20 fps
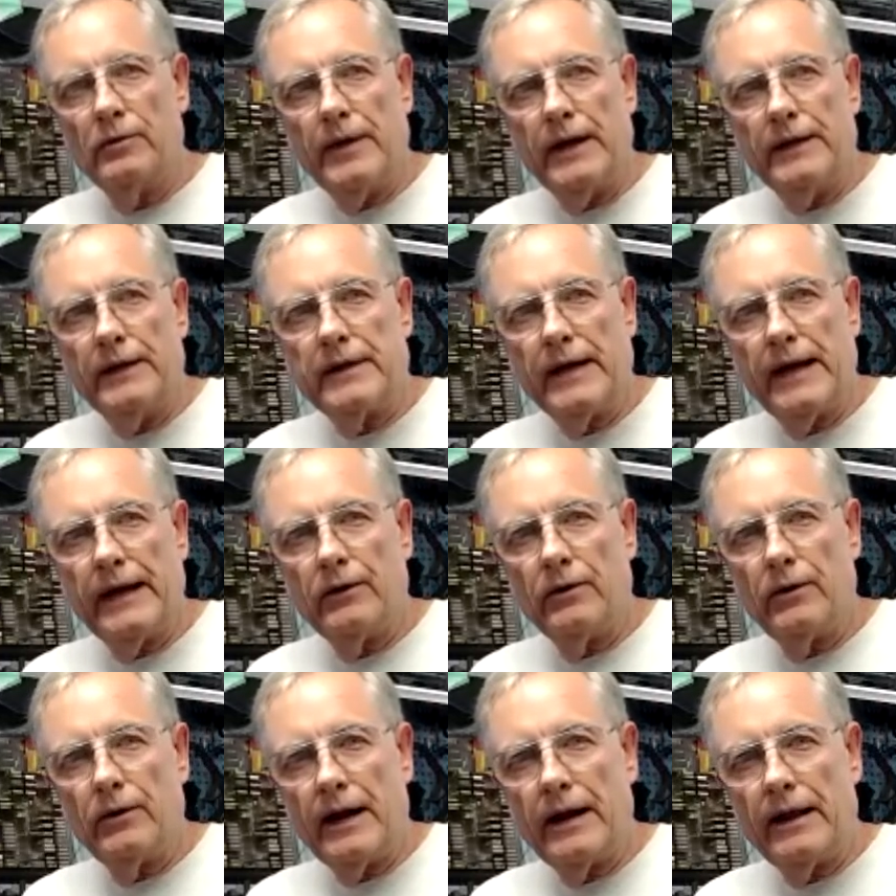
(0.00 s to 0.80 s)

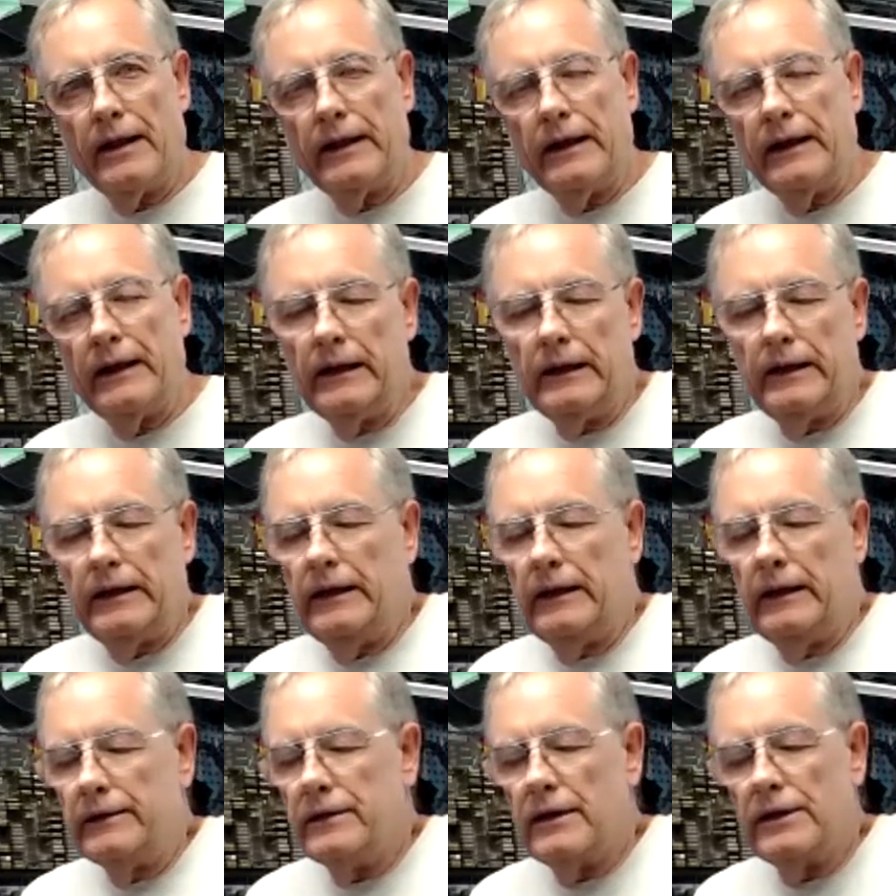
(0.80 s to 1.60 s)
maintainer on it,
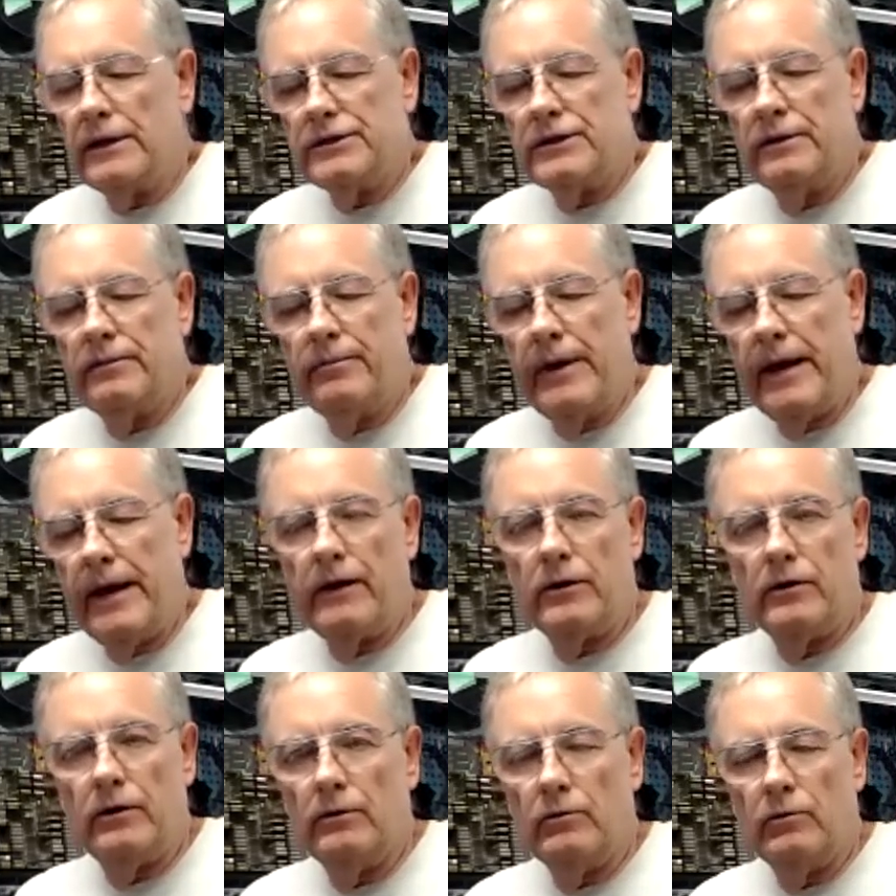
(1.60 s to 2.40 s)
it doesn't
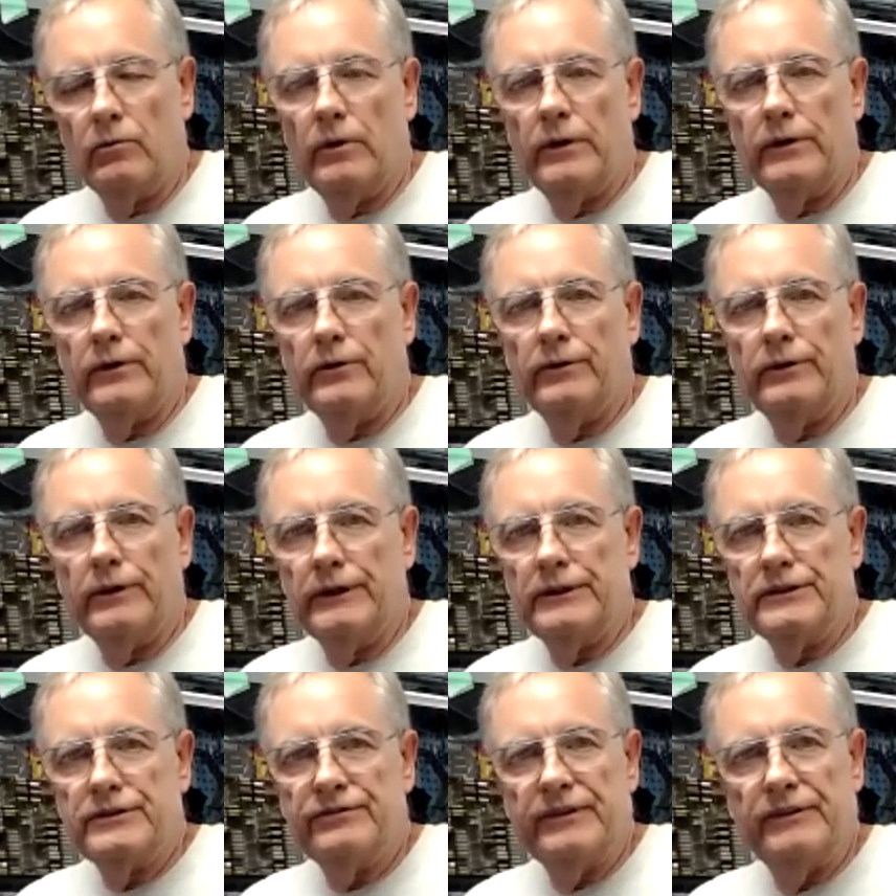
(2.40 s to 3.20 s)
matter whether
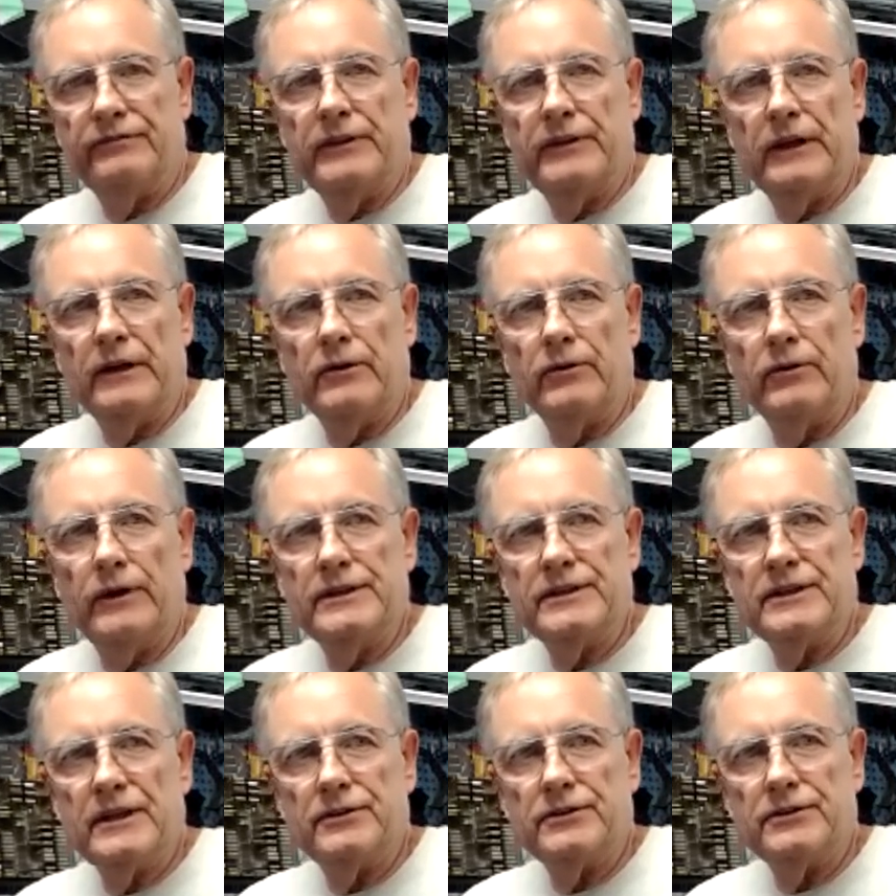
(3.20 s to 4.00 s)
it's 50
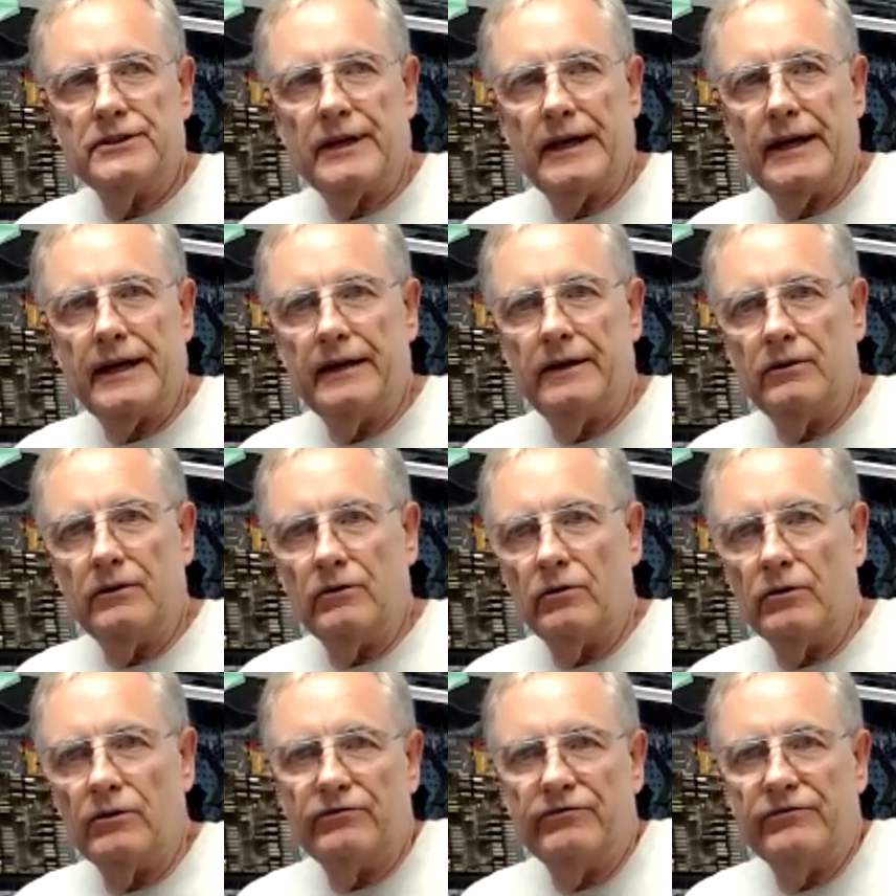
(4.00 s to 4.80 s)
degrees outside
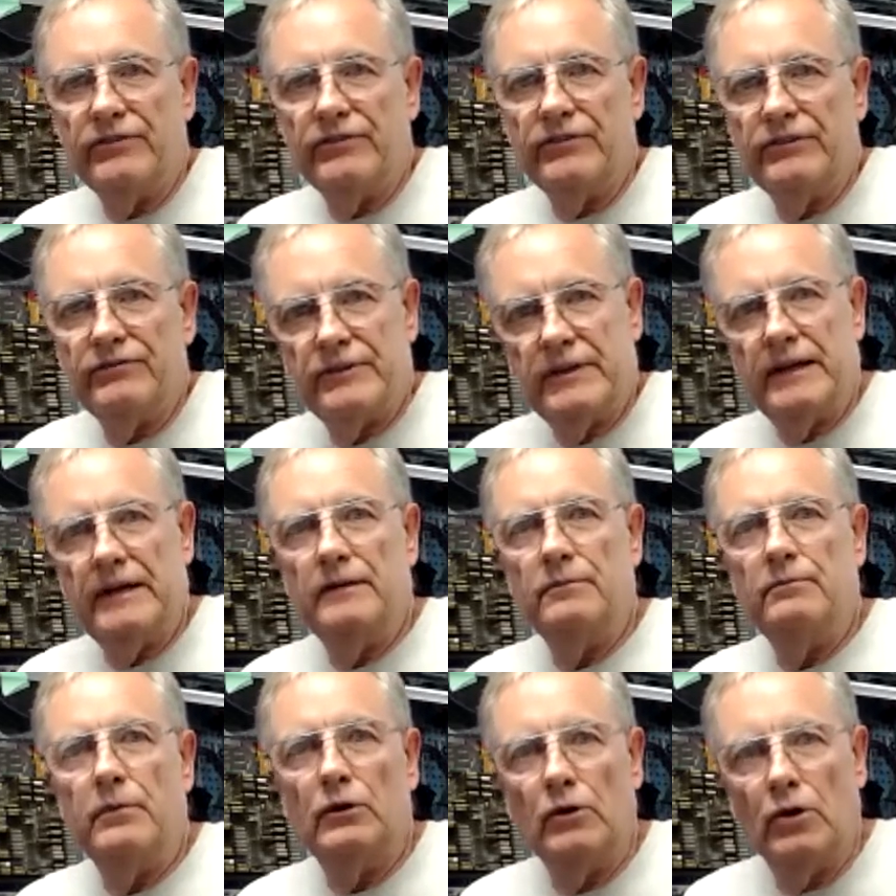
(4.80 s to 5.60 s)
or
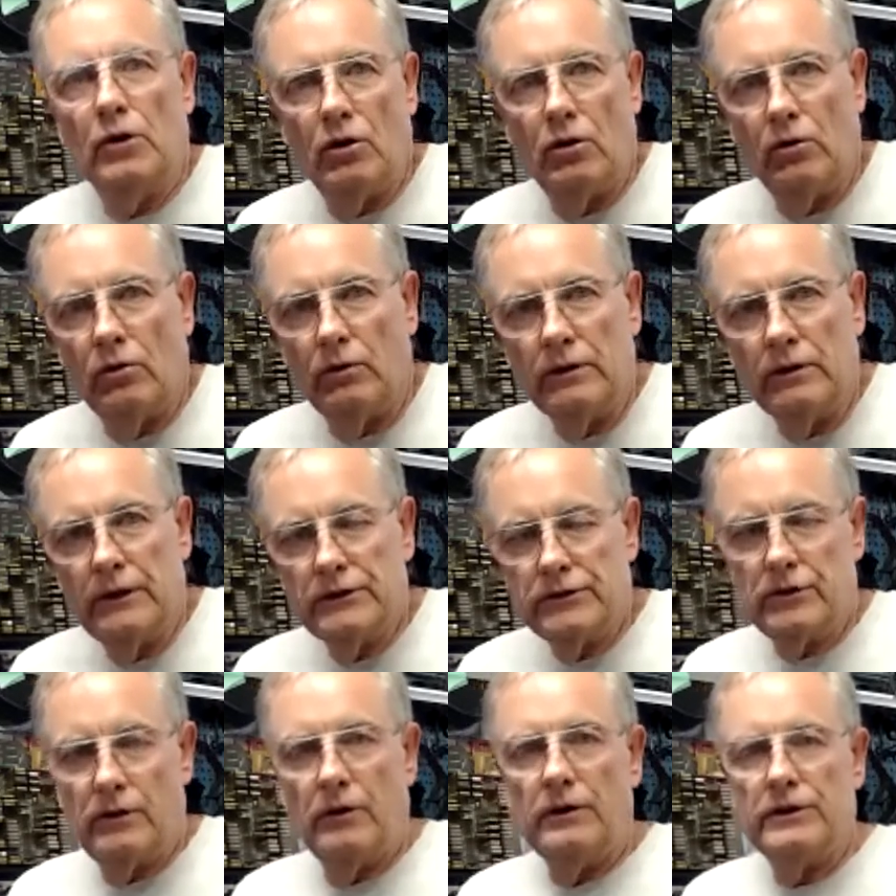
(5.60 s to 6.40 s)
15 below.
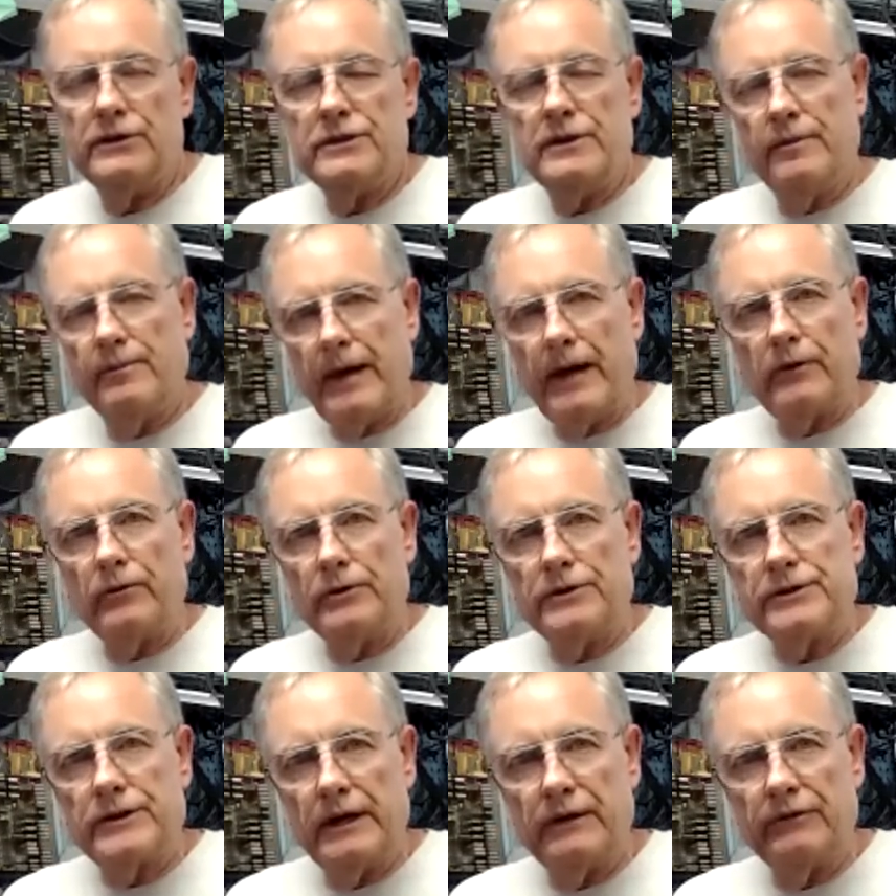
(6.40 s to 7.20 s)
As long as the
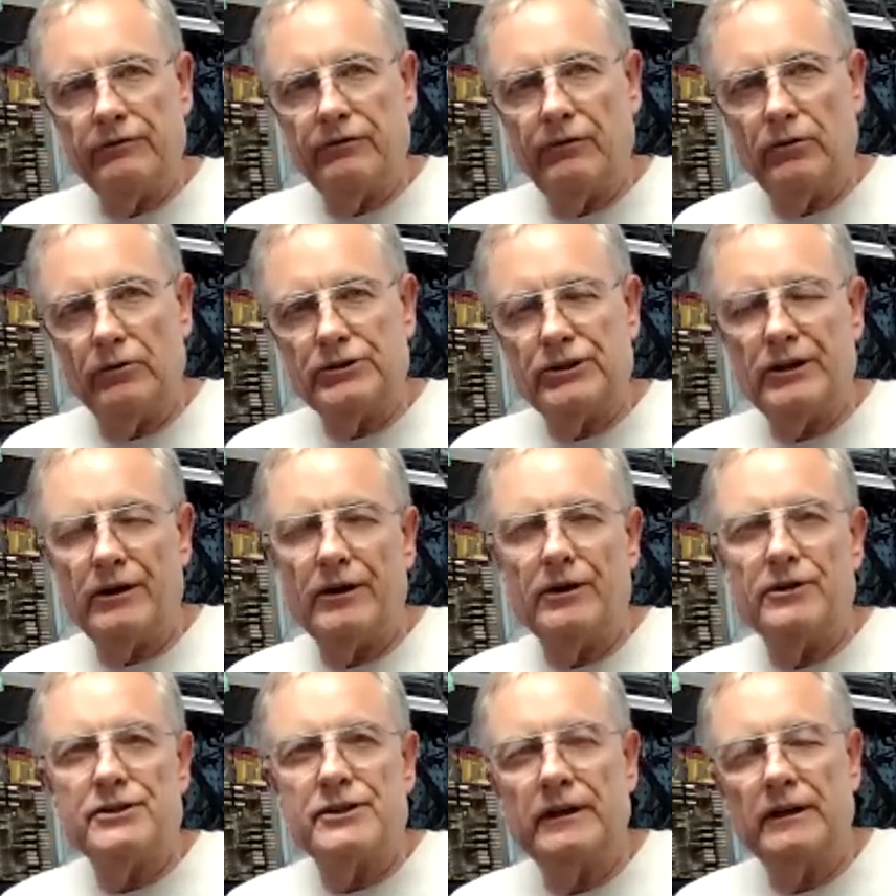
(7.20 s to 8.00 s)
battery's got a full
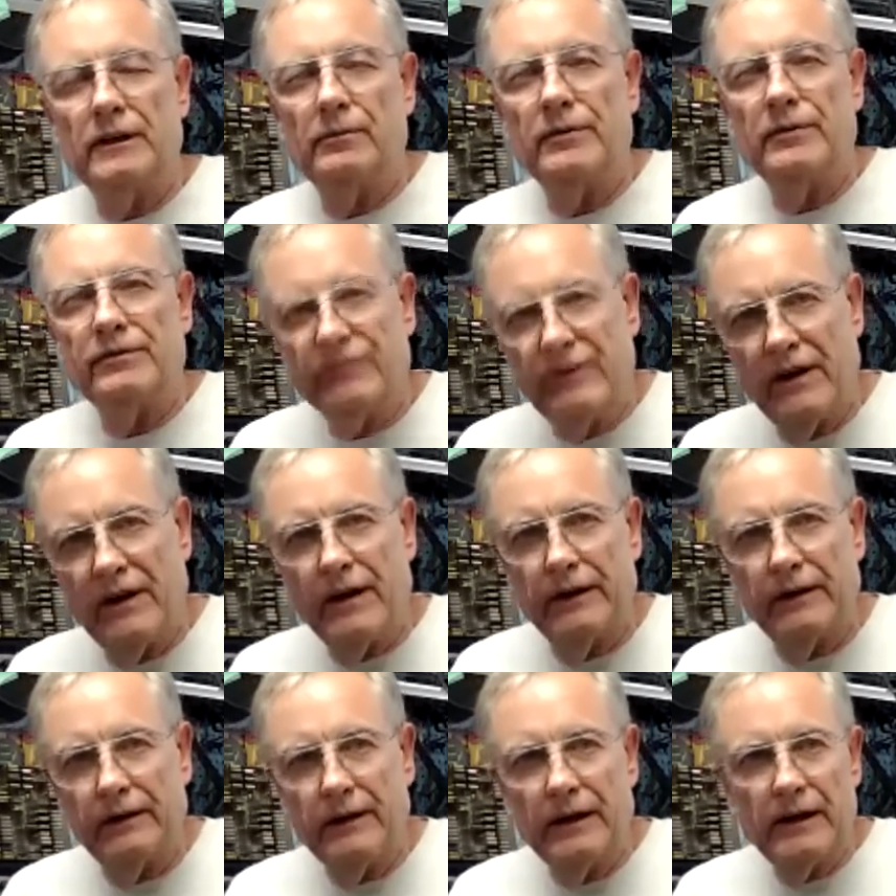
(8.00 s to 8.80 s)
charge, it'll be fine.